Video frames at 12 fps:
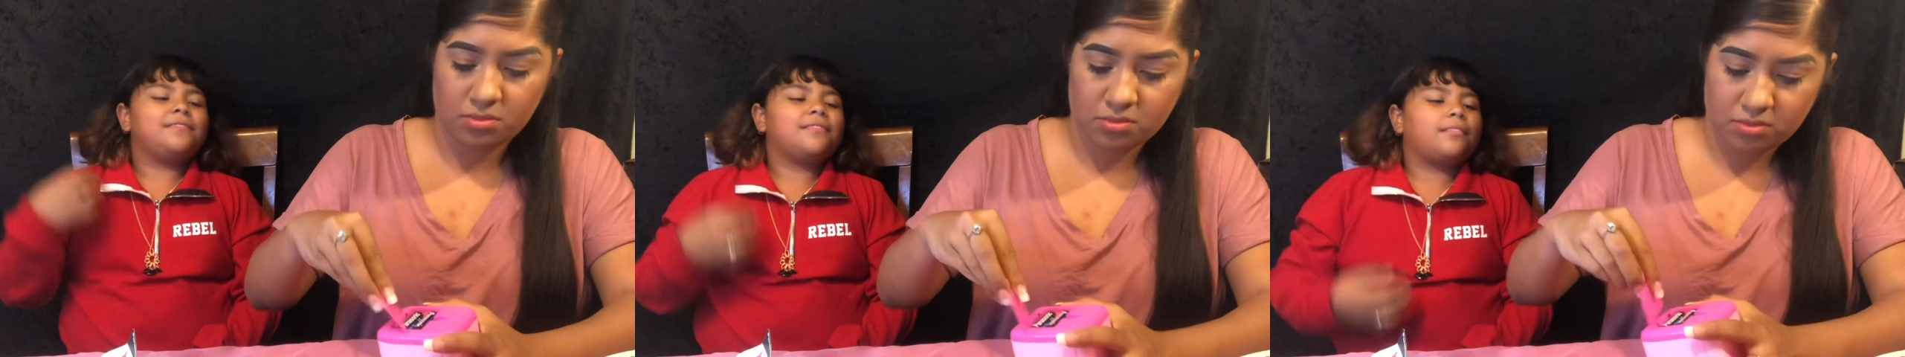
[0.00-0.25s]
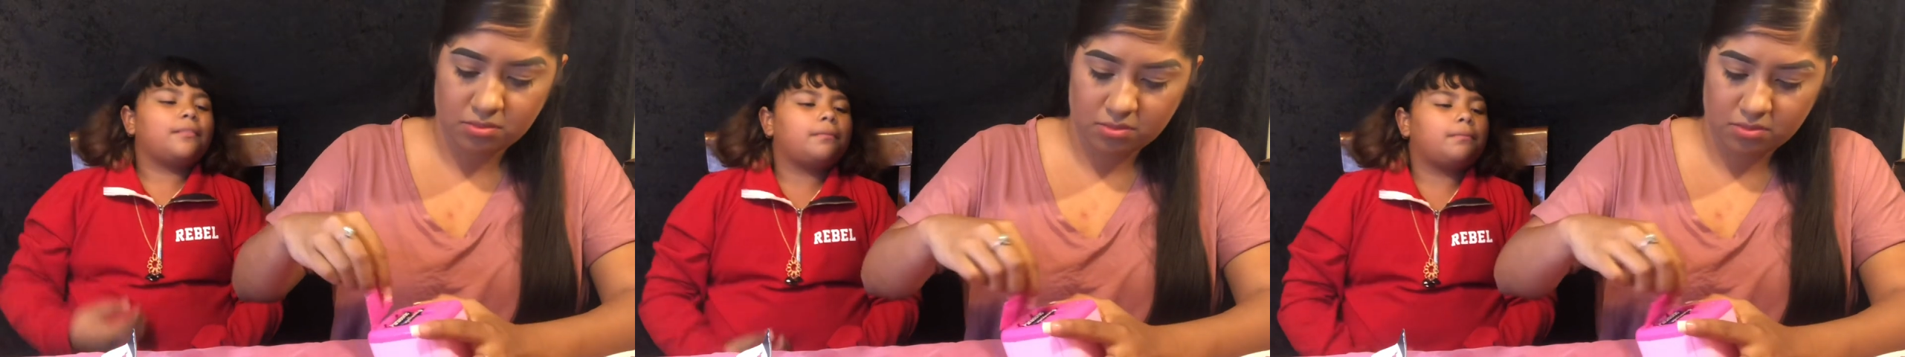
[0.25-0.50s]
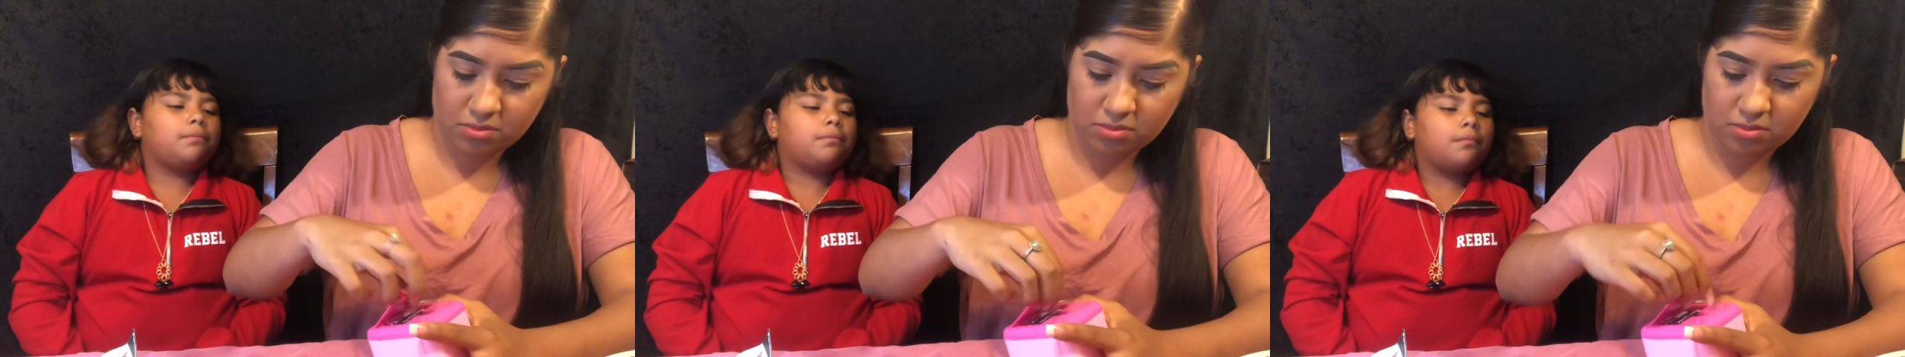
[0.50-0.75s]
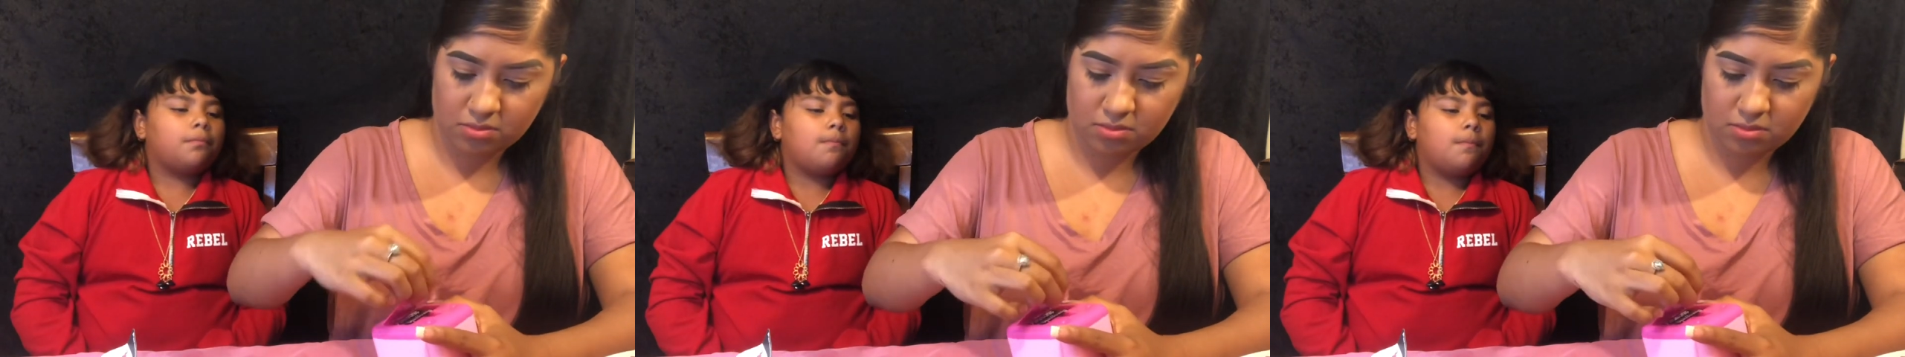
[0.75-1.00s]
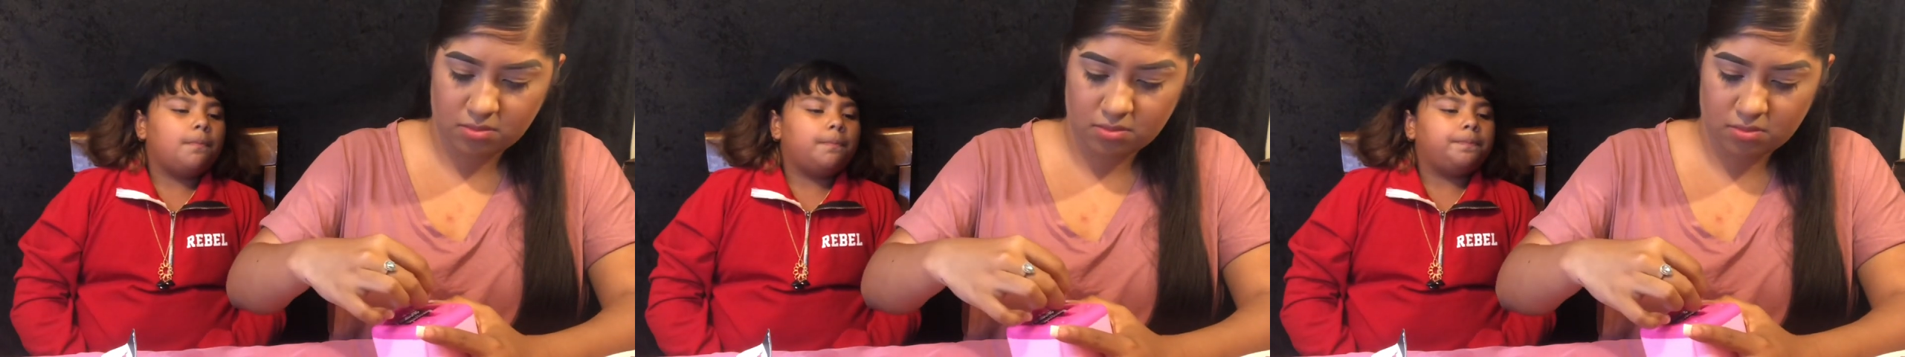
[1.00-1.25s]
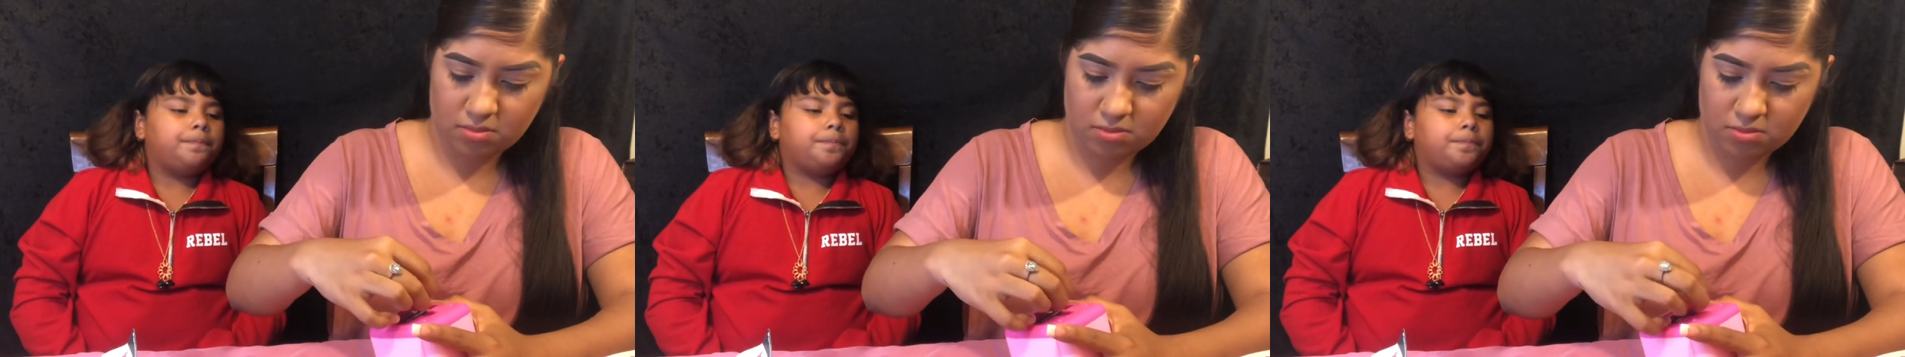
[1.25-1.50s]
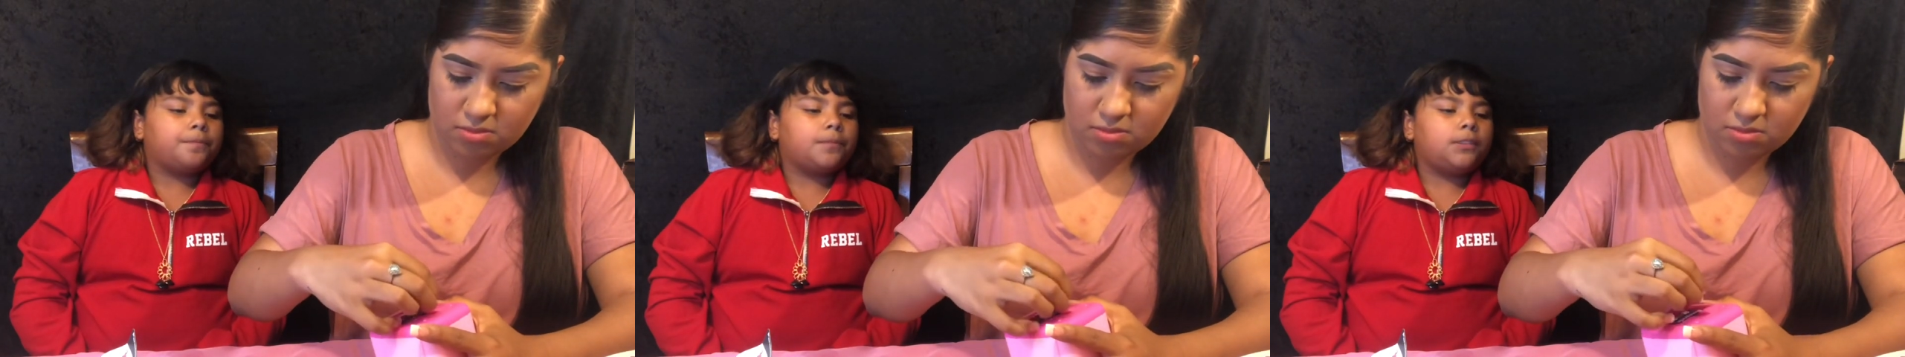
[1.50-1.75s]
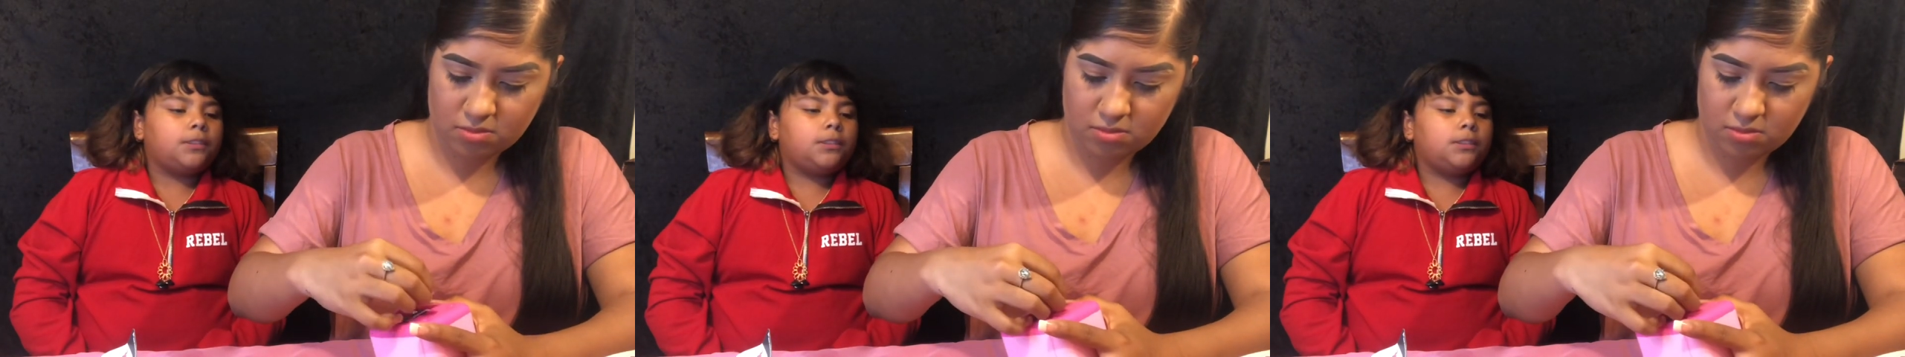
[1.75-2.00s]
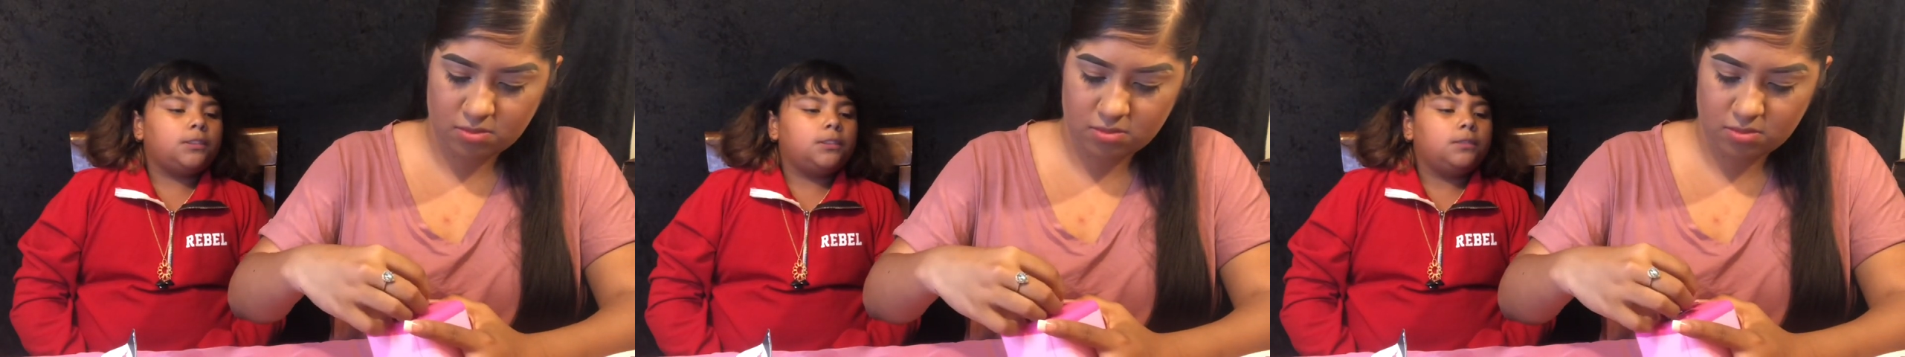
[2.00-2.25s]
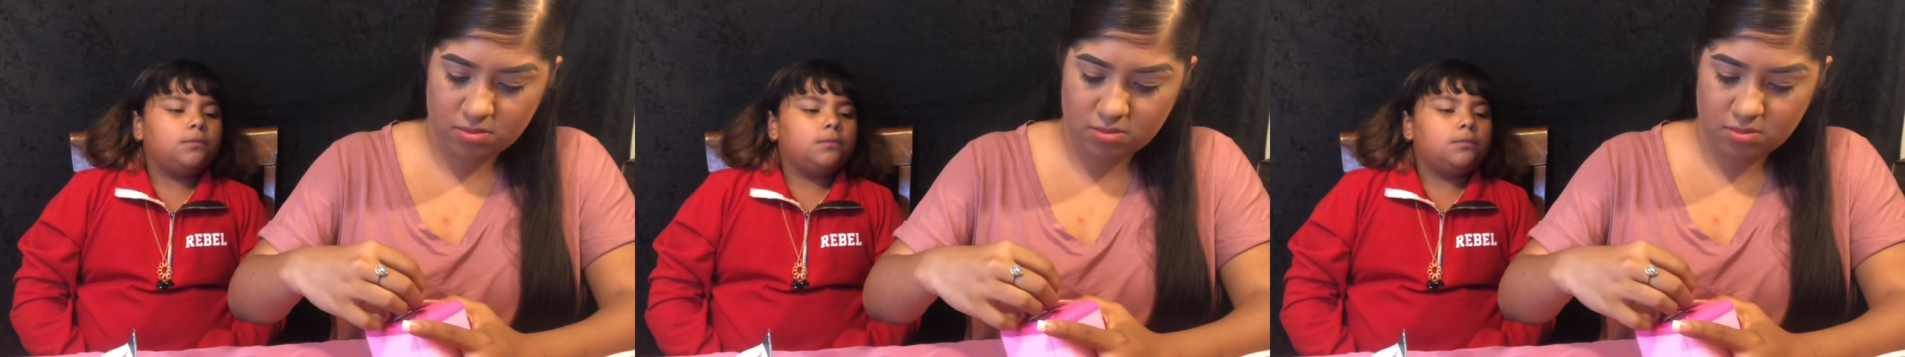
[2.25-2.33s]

Nobody speaks.